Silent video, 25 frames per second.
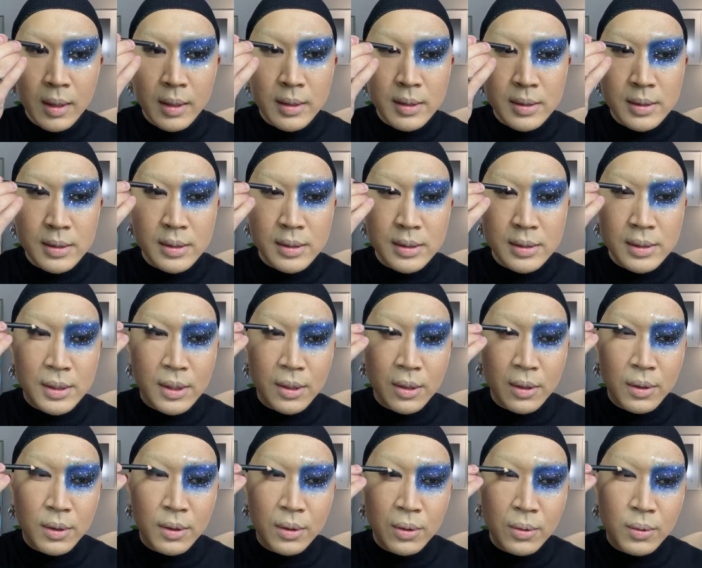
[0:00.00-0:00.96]

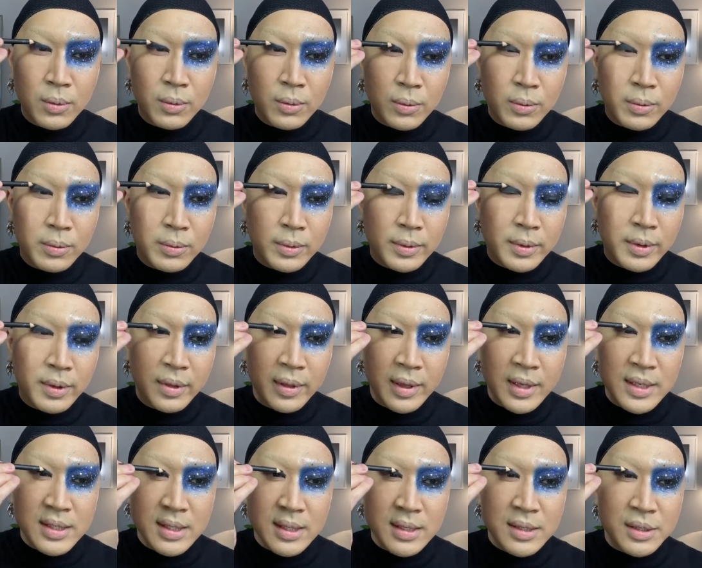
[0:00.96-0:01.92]
So
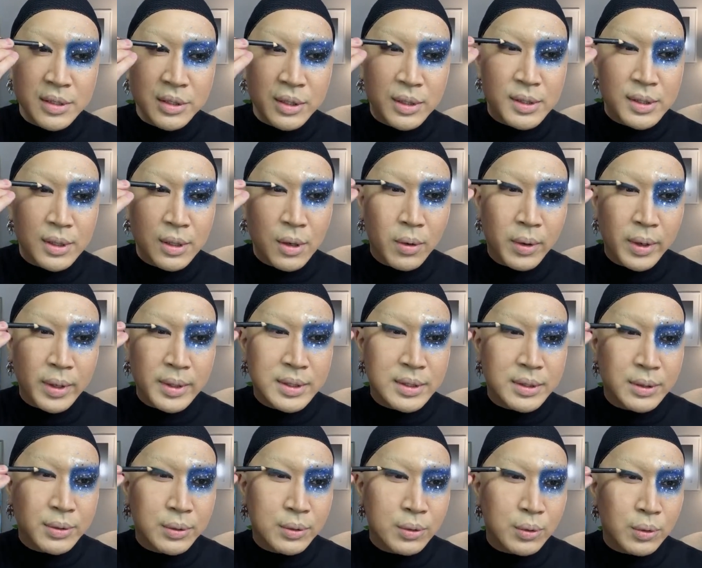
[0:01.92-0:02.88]
this is just going
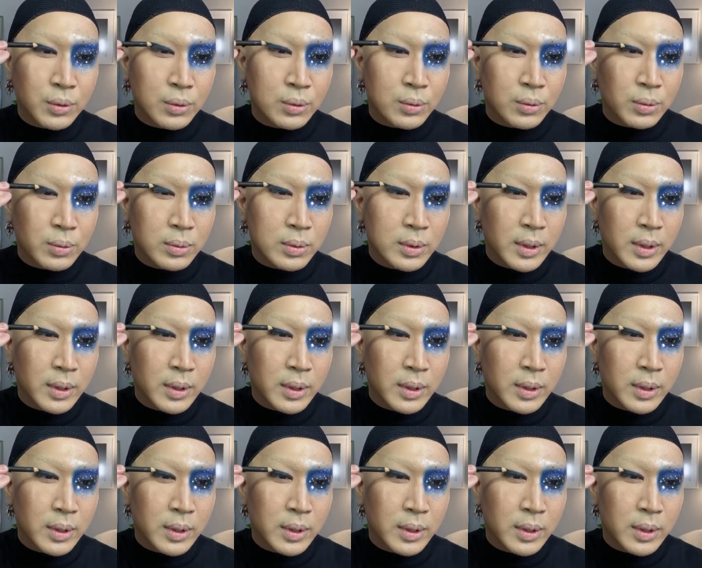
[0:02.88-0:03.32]
to